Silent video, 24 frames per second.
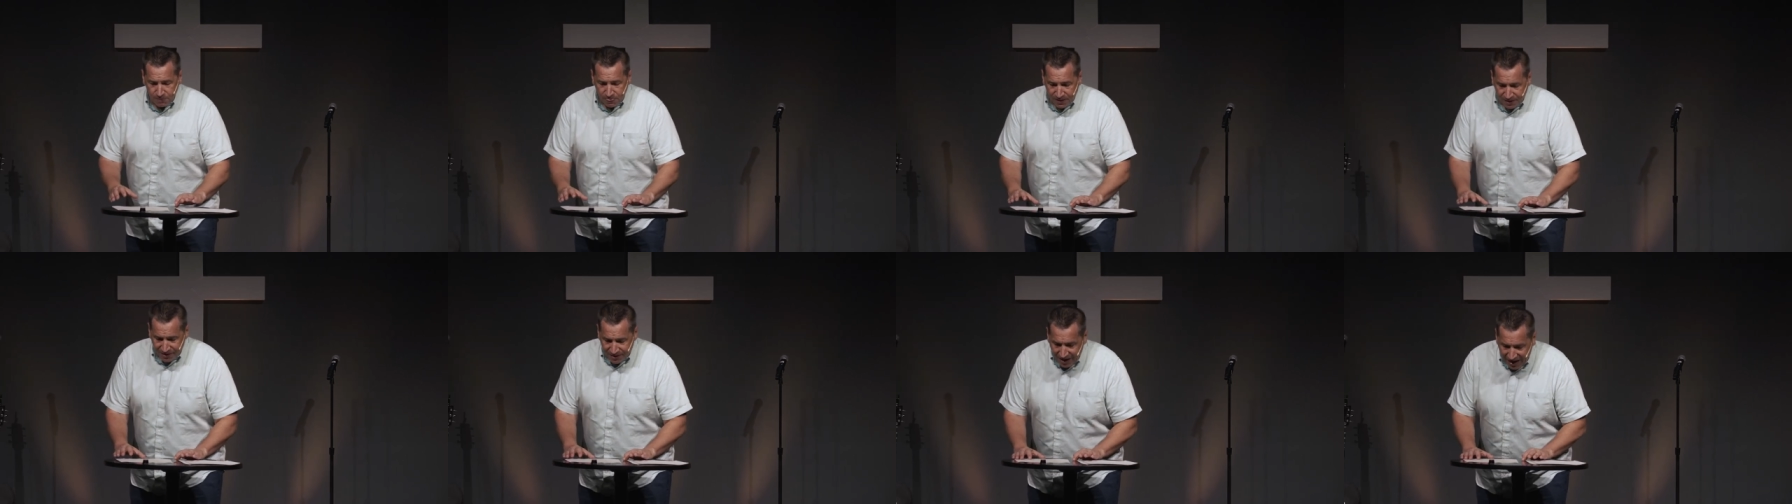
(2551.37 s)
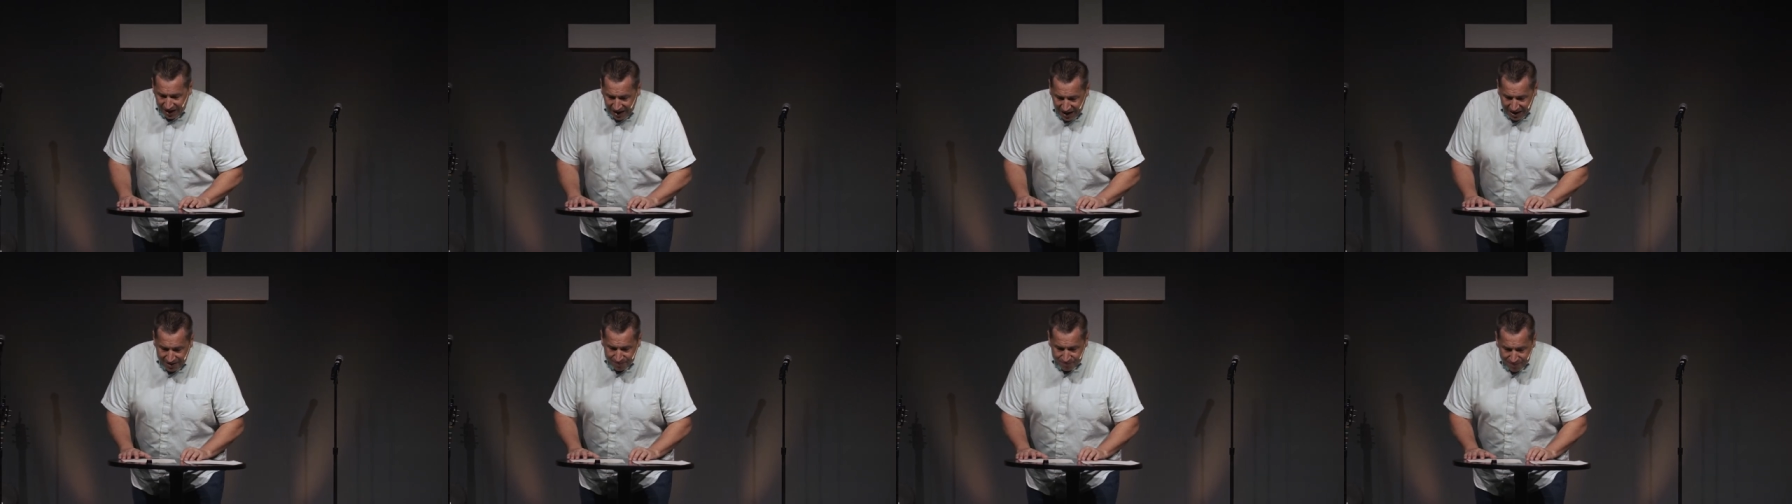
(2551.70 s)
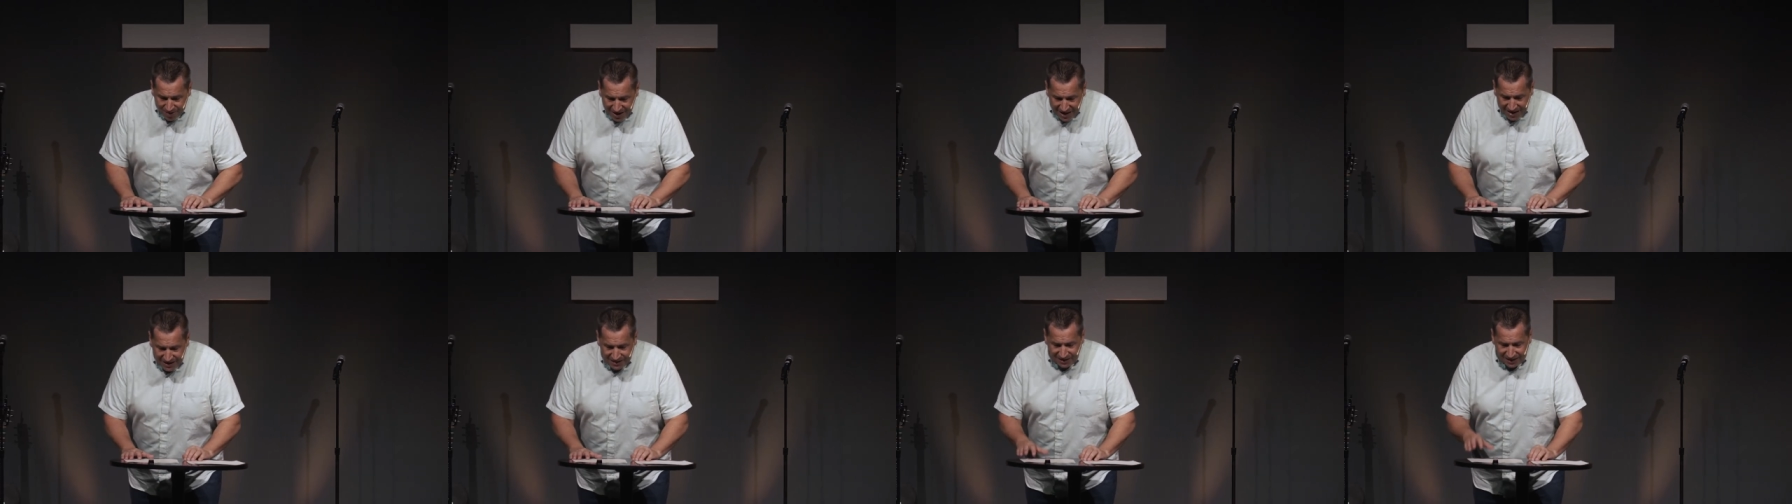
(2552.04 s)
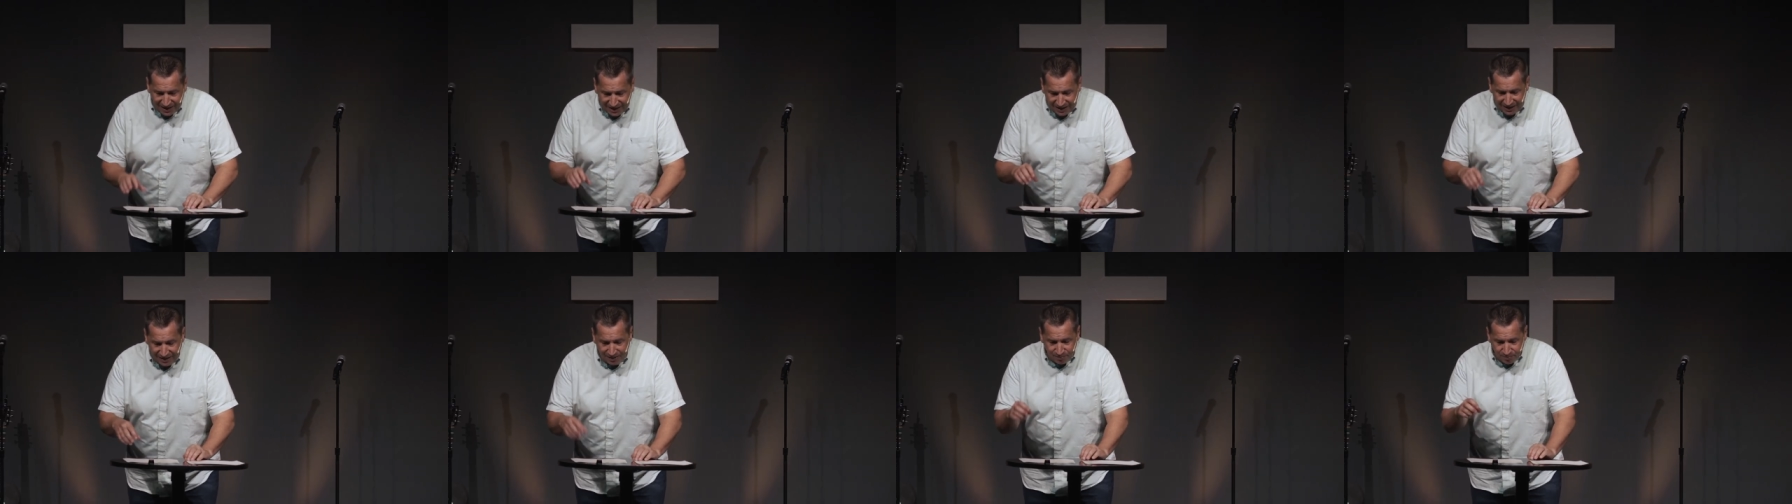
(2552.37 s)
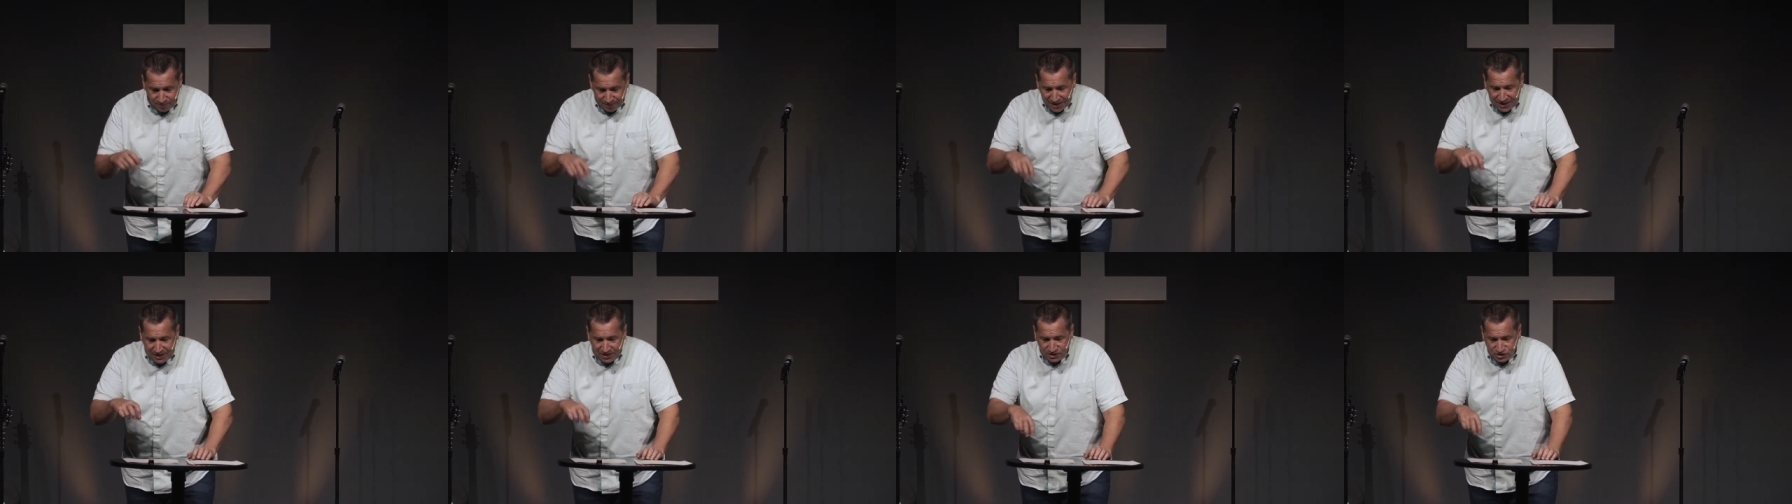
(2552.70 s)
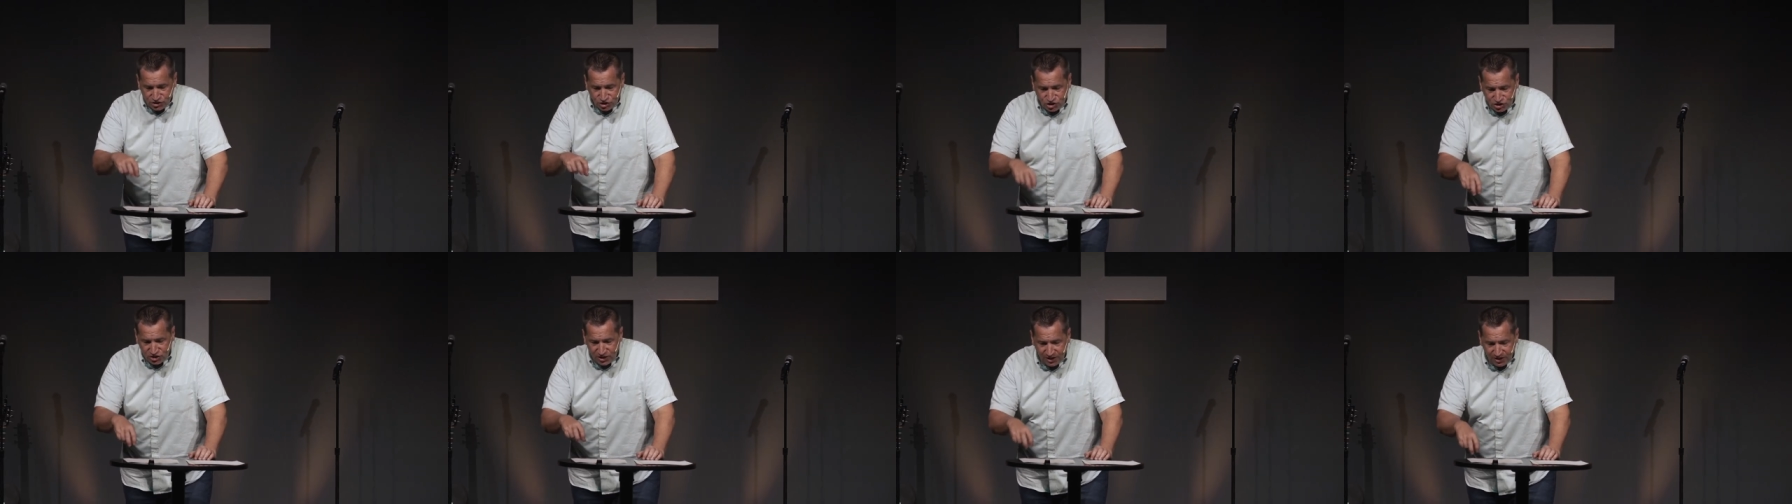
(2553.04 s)
God made him, made
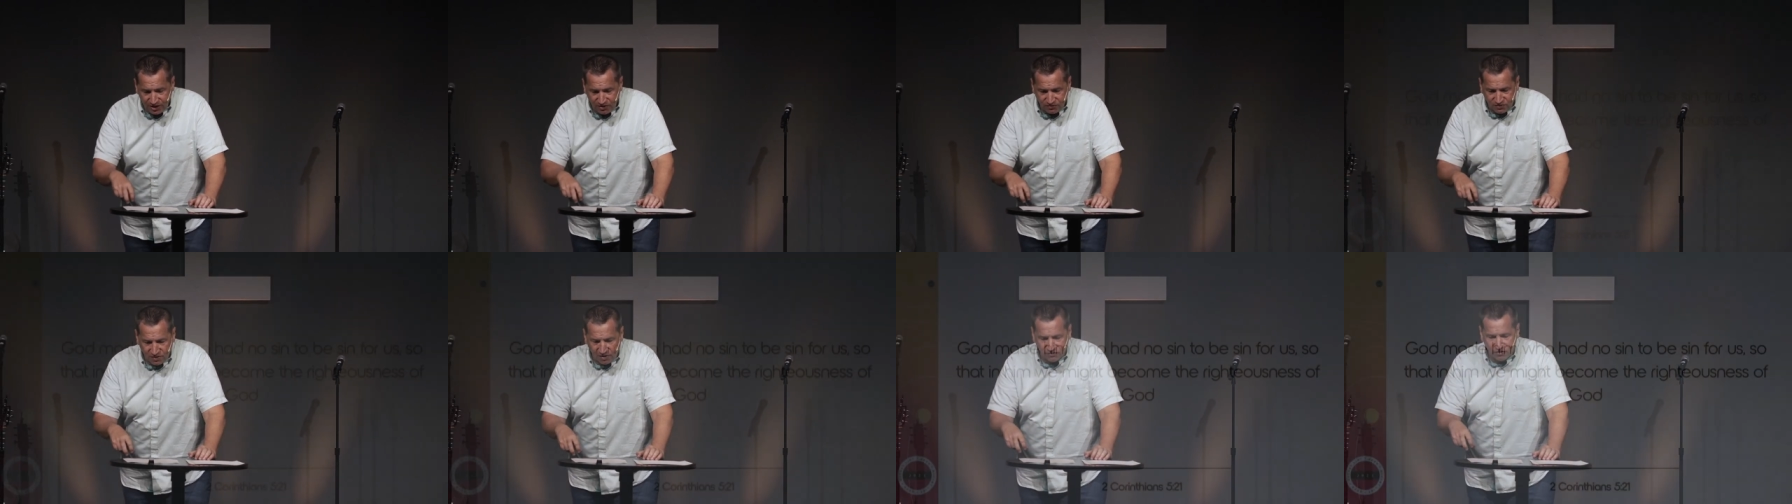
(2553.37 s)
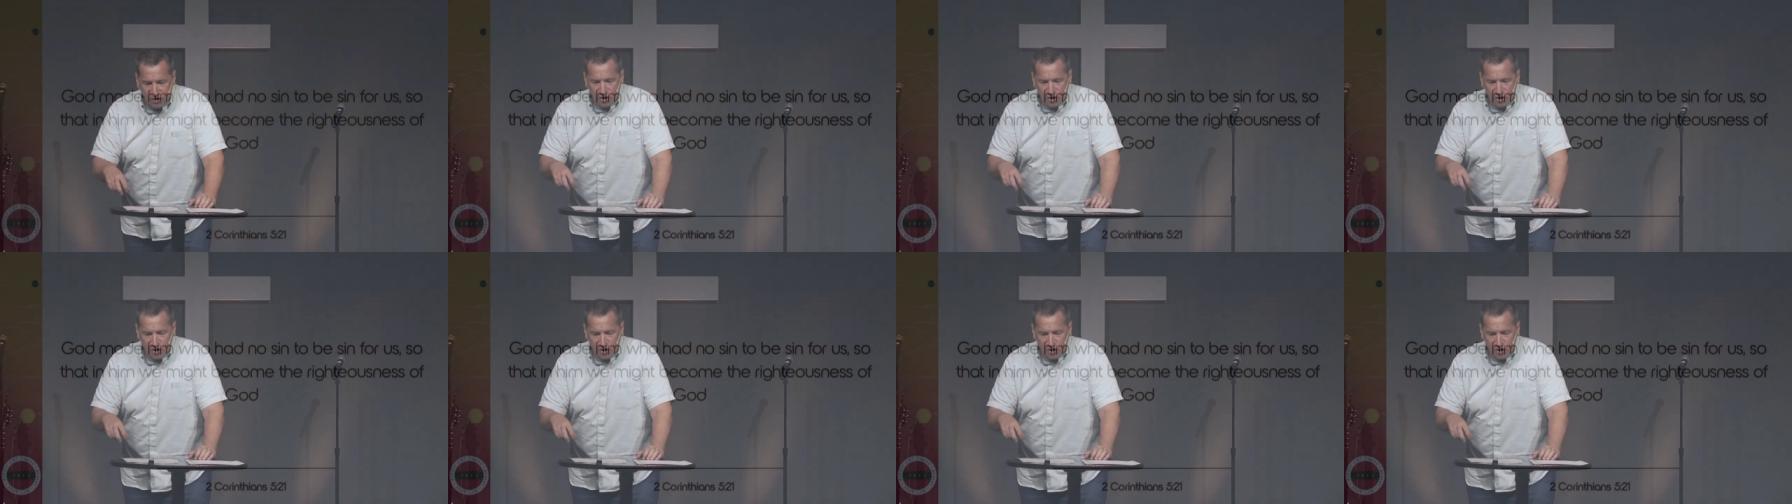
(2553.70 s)
Jesus,